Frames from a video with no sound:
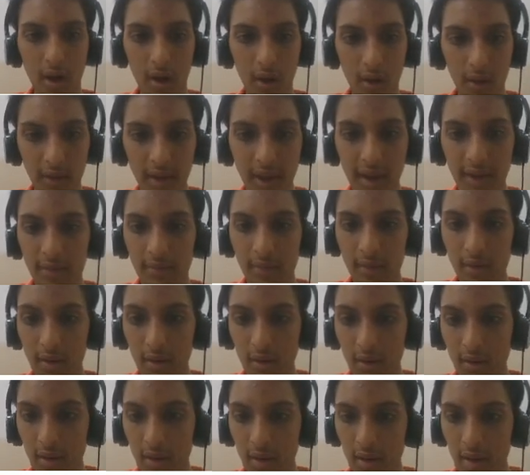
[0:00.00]
Okay.
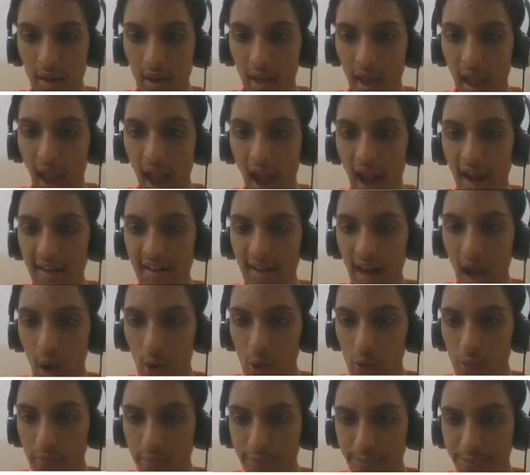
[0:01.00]
And
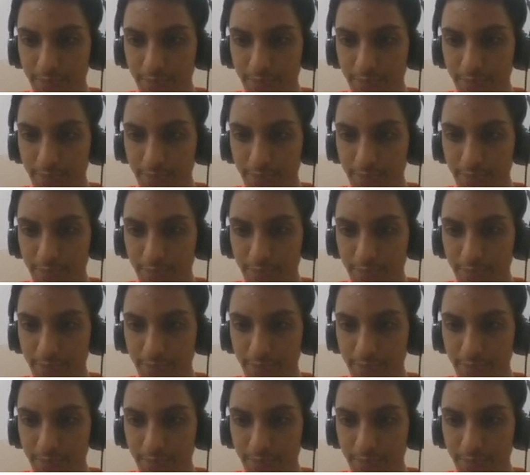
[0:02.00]
now,